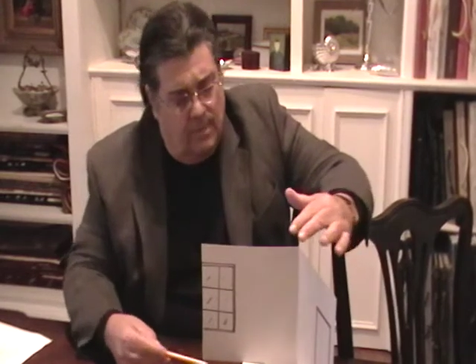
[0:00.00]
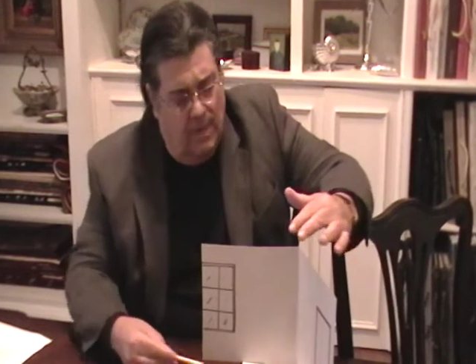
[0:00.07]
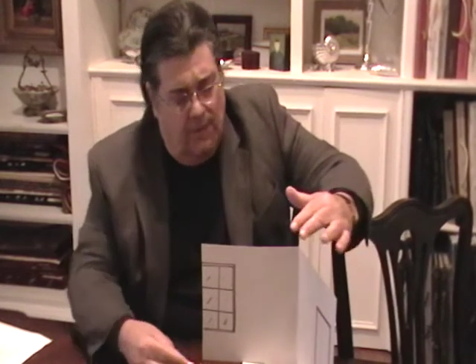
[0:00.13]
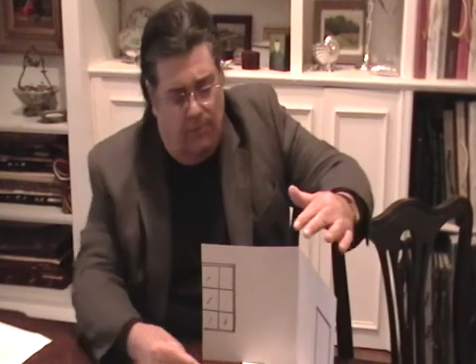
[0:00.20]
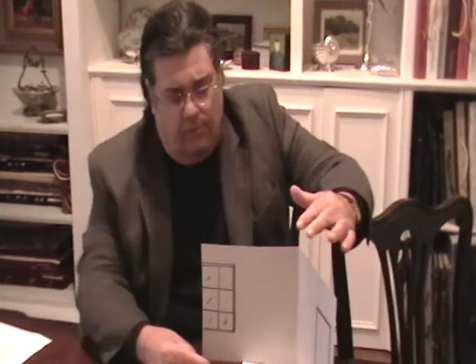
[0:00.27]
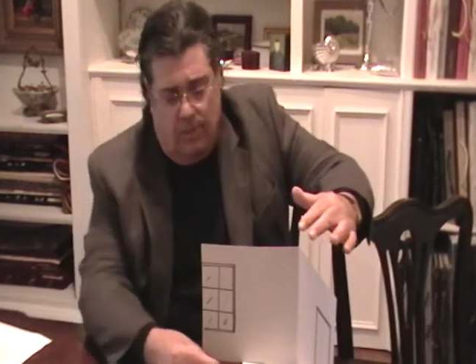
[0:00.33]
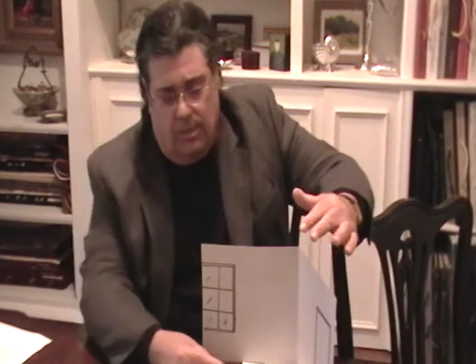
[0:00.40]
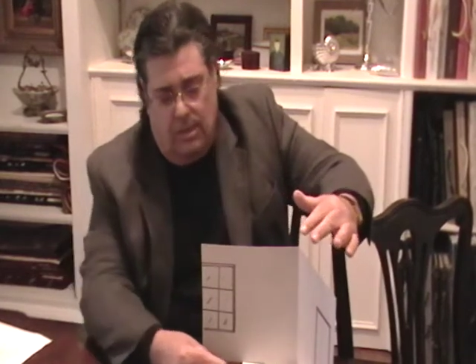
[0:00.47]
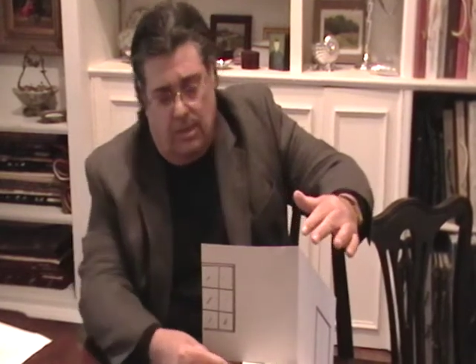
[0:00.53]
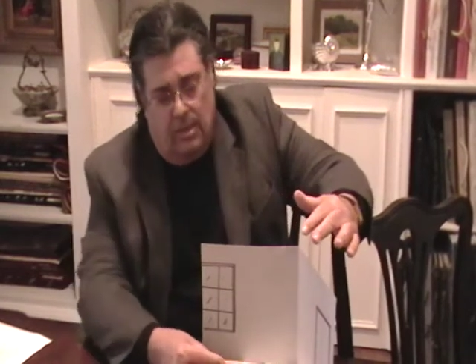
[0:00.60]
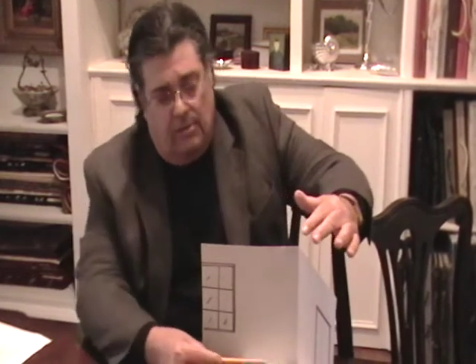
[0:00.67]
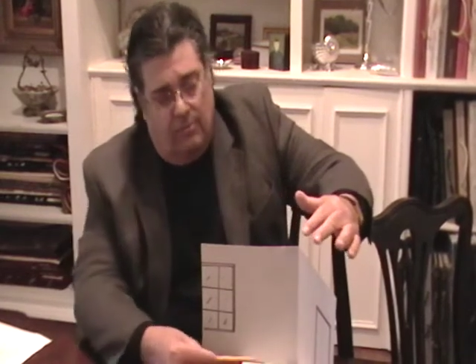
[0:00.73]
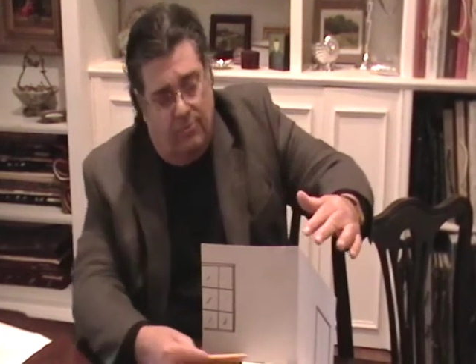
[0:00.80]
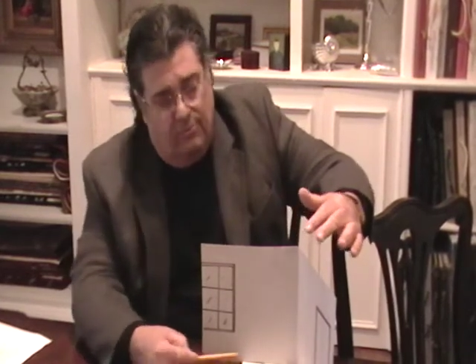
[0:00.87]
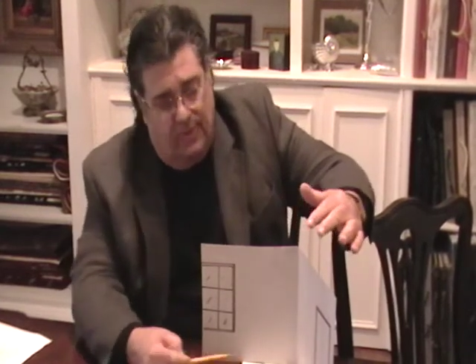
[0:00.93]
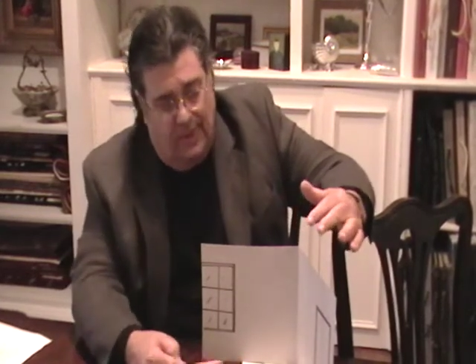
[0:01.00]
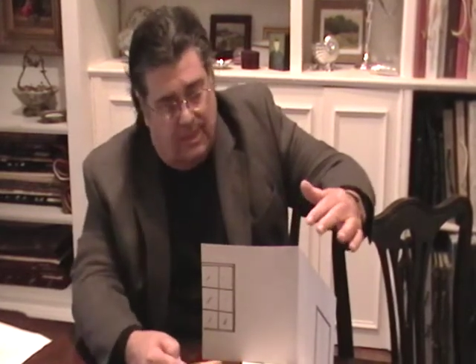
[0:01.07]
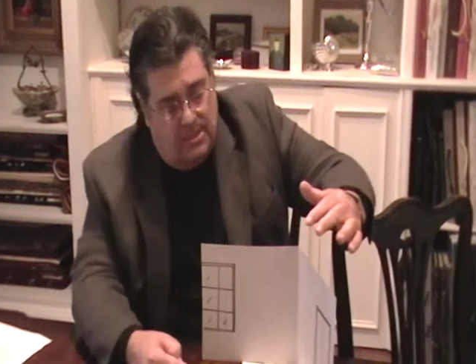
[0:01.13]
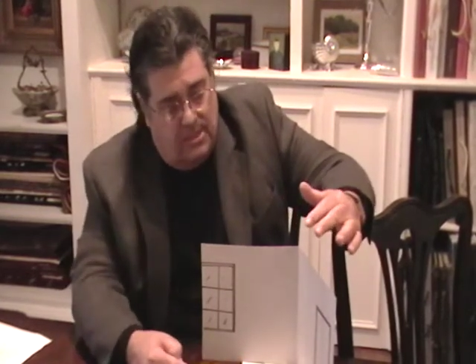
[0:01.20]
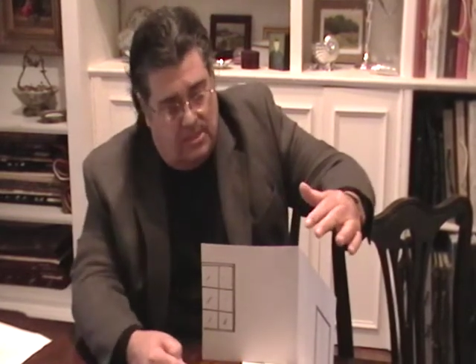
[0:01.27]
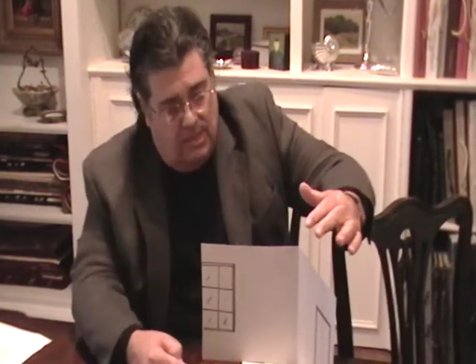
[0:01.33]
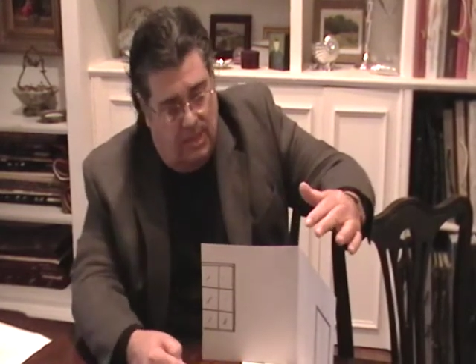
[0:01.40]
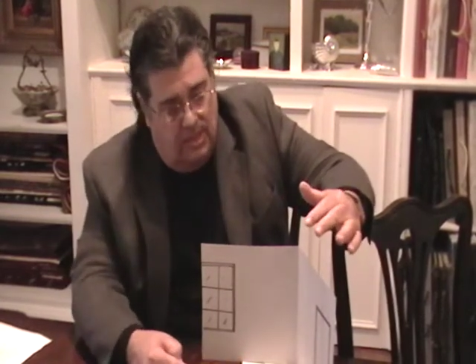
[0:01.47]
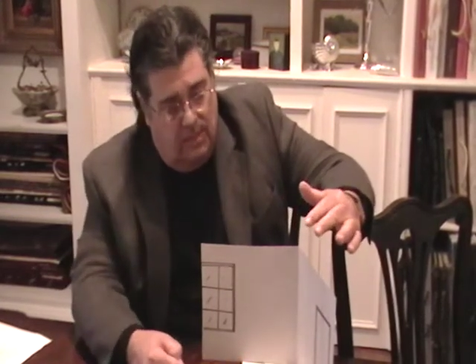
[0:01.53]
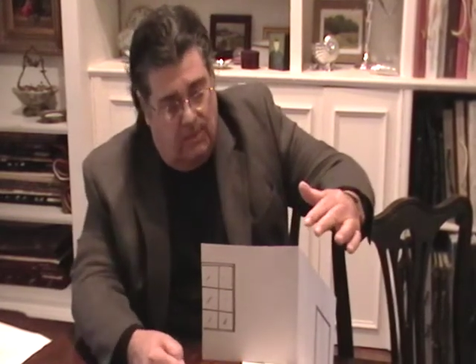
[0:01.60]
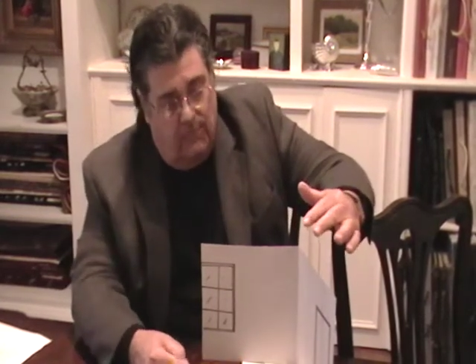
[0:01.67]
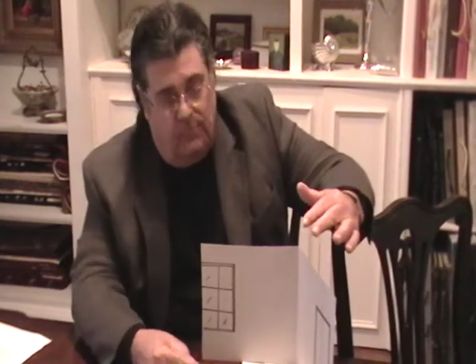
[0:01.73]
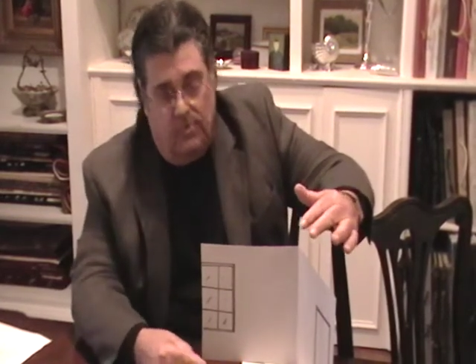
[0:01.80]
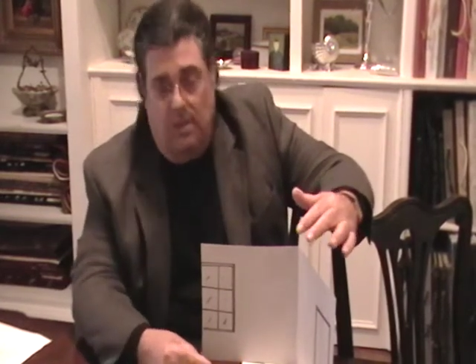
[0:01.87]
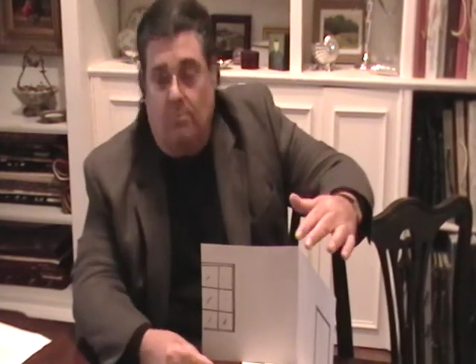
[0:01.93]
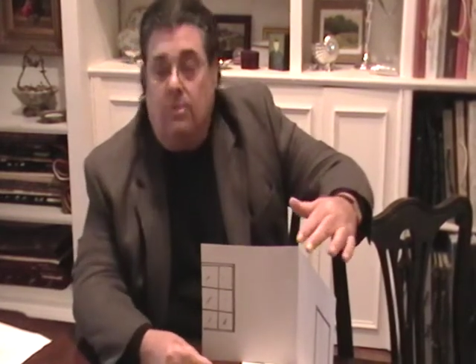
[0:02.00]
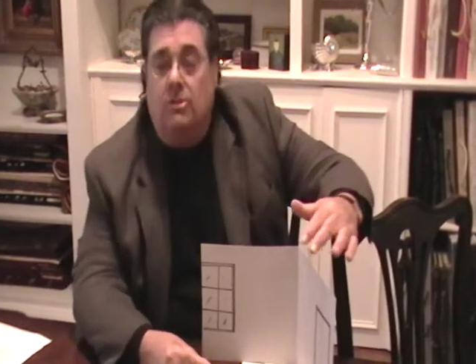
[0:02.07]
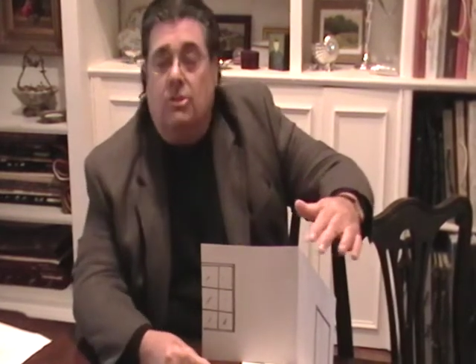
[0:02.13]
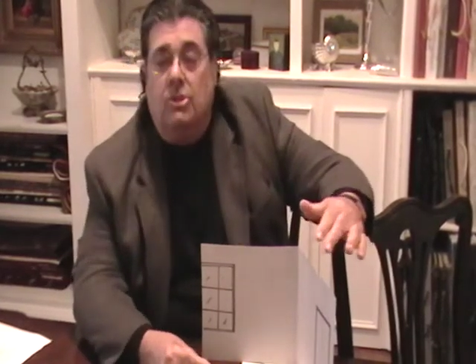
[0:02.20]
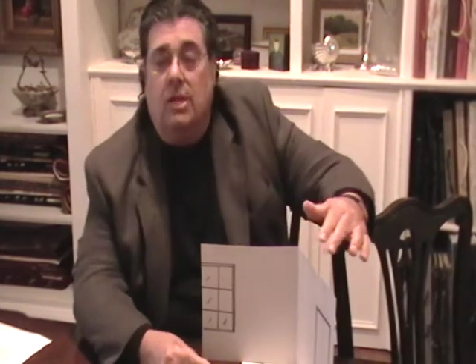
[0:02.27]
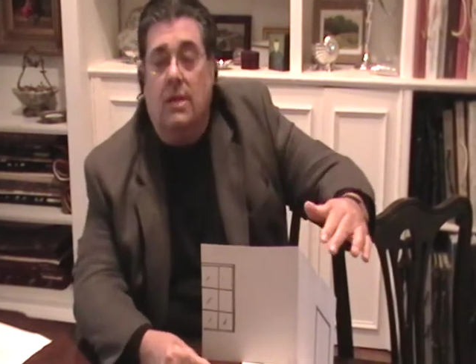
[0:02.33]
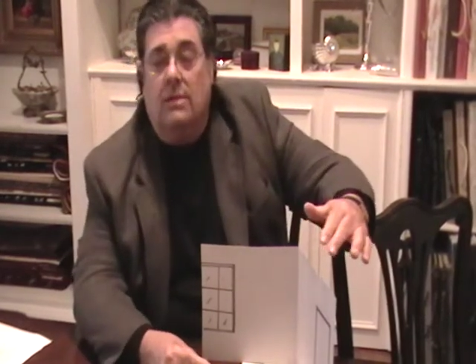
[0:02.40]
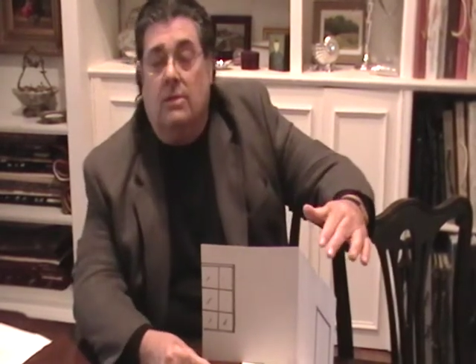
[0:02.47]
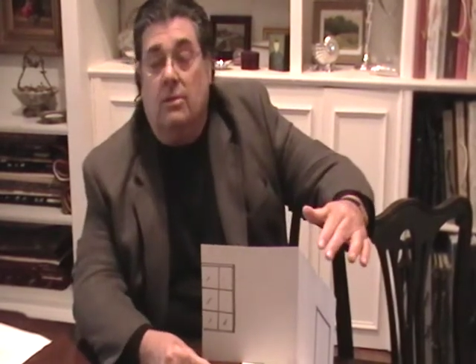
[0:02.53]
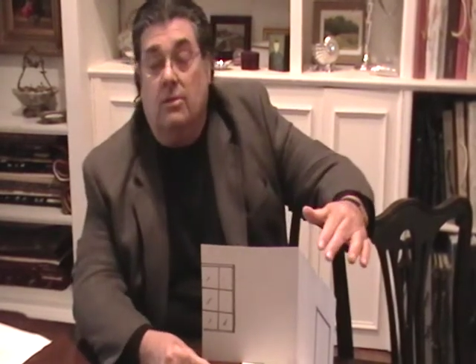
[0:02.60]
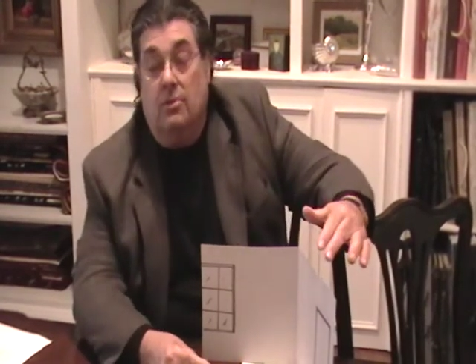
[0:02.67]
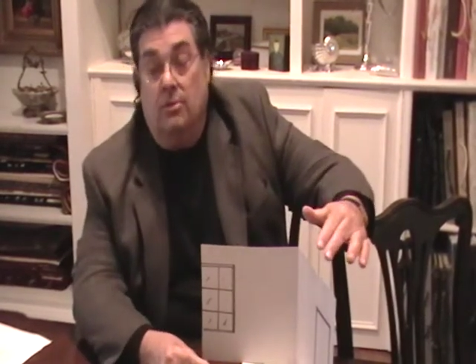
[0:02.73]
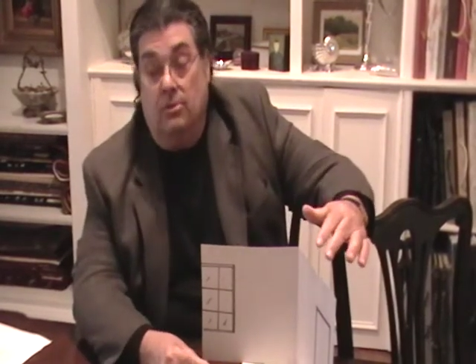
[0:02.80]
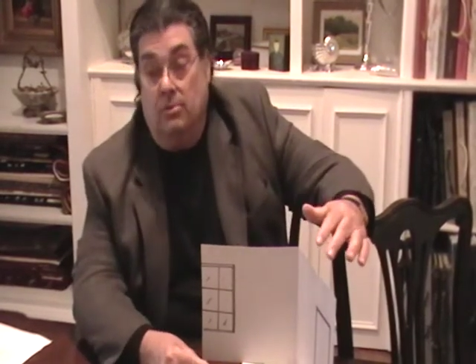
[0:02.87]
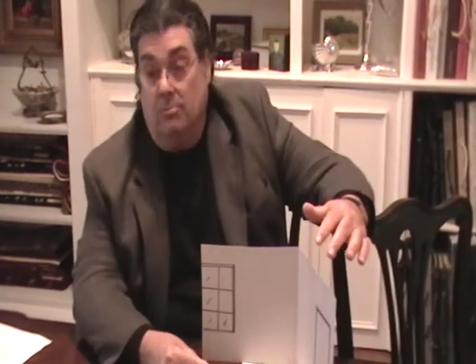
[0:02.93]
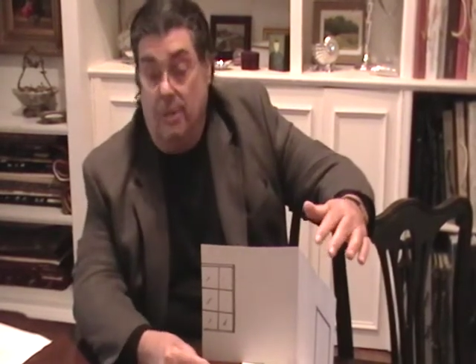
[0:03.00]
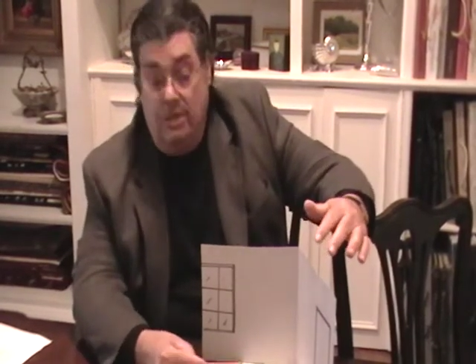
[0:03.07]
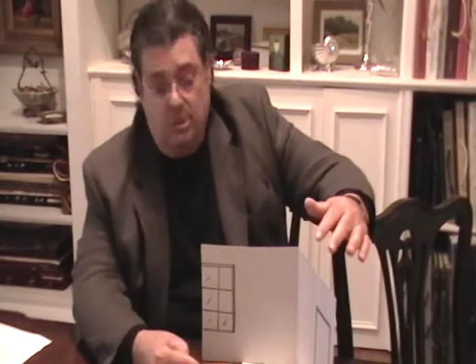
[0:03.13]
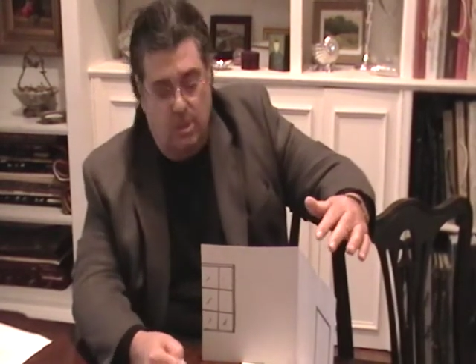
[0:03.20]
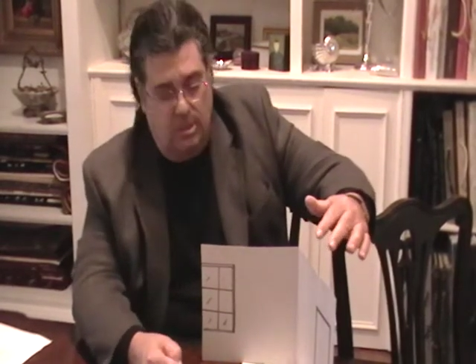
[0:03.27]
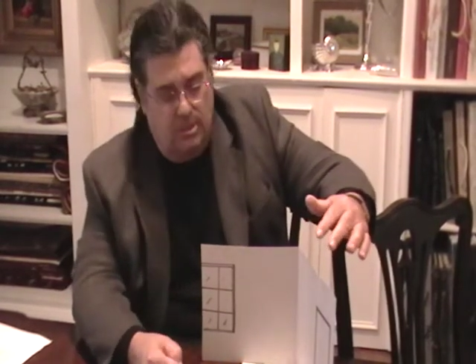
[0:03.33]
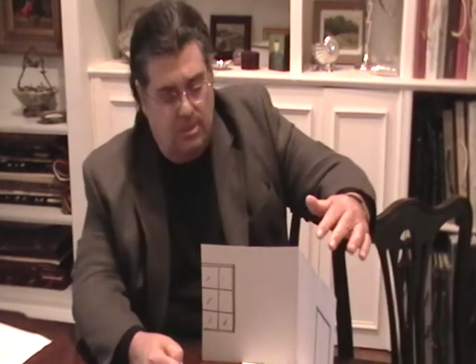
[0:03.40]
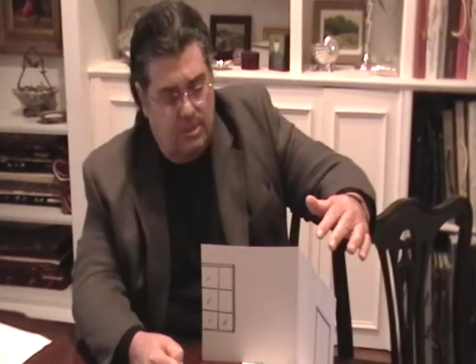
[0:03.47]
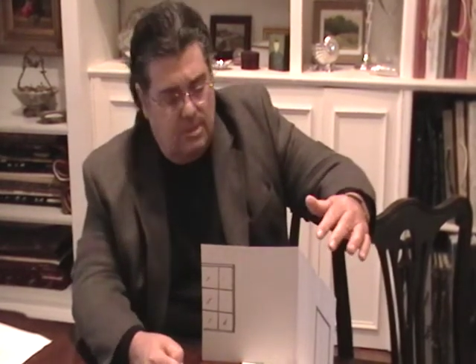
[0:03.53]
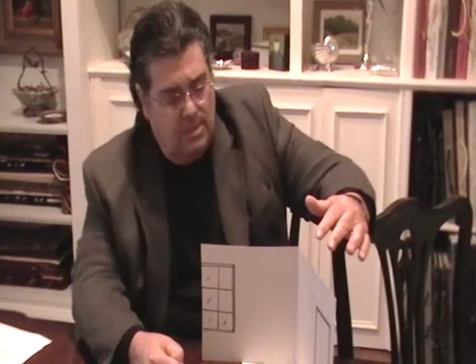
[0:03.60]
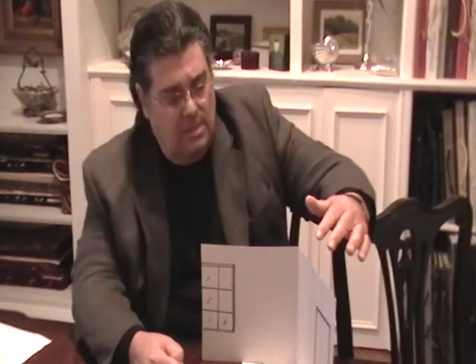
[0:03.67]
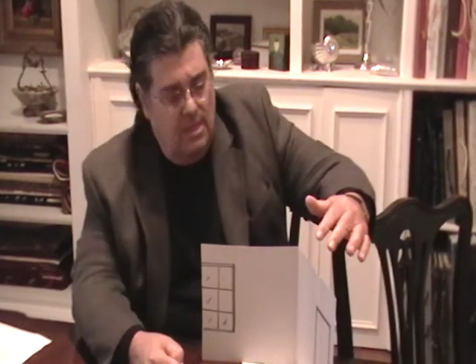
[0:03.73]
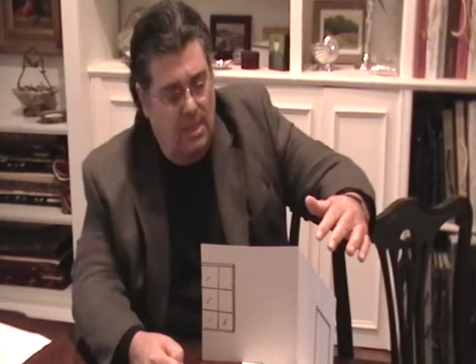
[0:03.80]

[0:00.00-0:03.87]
everything fits and you've double checked your dimensions,